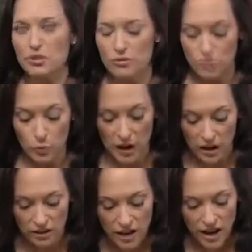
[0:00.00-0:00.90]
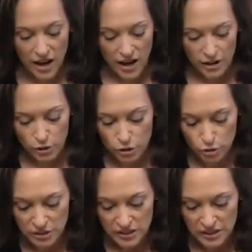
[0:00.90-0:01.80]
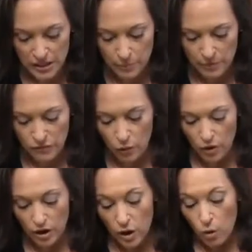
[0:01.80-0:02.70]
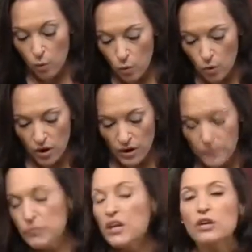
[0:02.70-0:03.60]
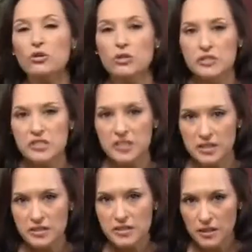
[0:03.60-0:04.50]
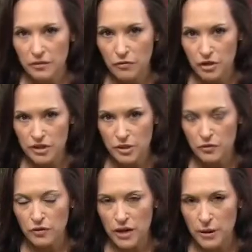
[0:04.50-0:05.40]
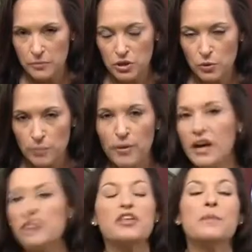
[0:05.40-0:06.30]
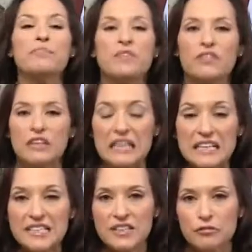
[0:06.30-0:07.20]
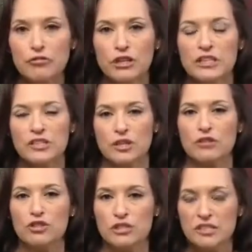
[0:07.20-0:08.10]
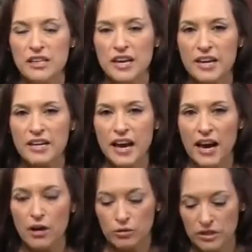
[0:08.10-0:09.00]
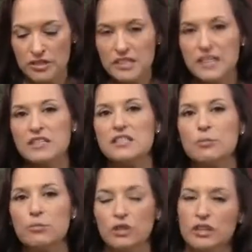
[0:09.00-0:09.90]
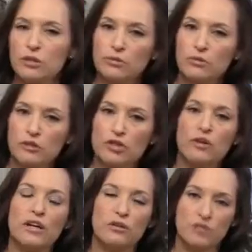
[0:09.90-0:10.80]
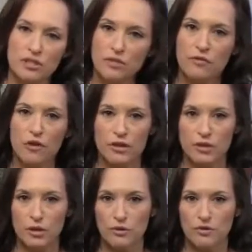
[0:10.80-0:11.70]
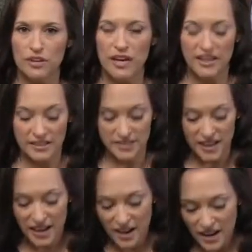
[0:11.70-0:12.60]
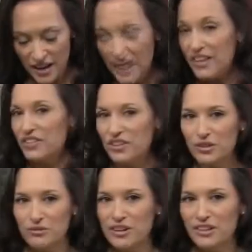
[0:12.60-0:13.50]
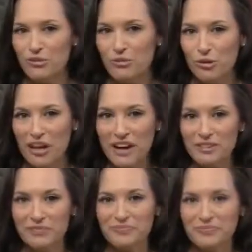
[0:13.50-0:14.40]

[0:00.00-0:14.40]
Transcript: used well. You could do this the night before, or you could stick this in the freezer for up to a month. If it is in the freezer, just take out the disc, put it in the refrigerator to defrost overnight, and then you're ready to roll out.